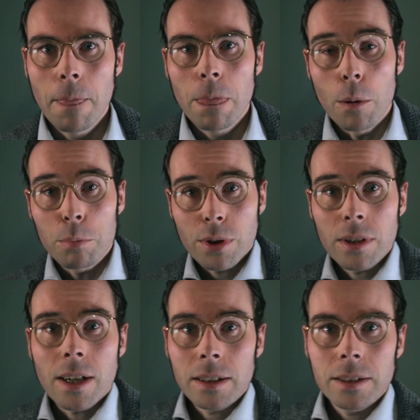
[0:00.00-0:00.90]
The
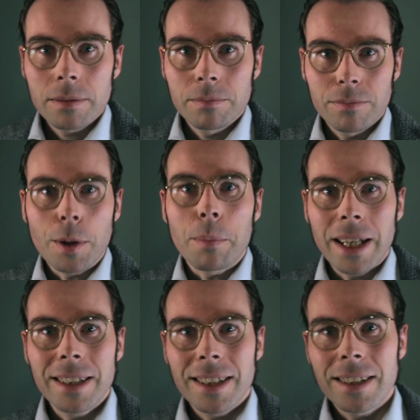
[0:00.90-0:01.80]
product, the
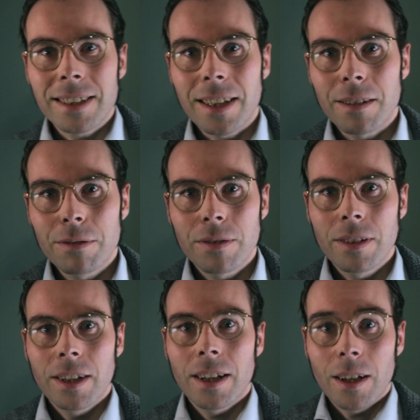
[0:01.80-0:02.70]
painting itself,
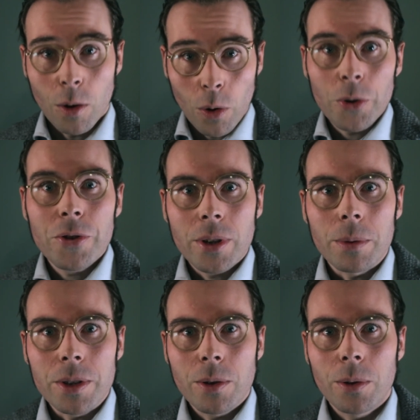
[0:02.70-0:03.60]
also
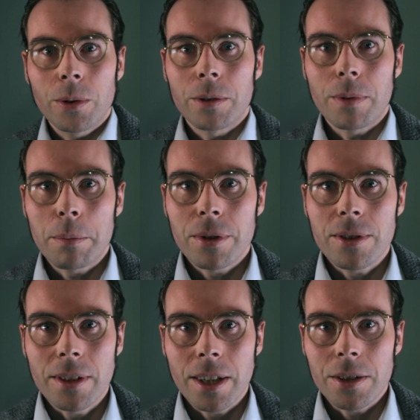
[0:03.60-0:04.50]
is called a
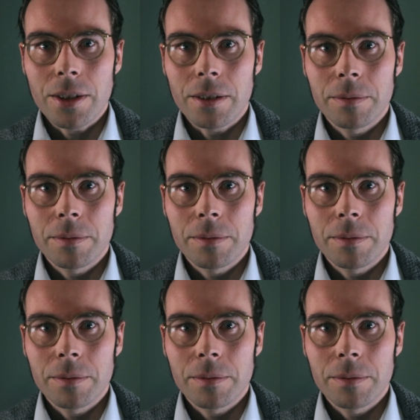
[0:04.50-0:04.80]
representation.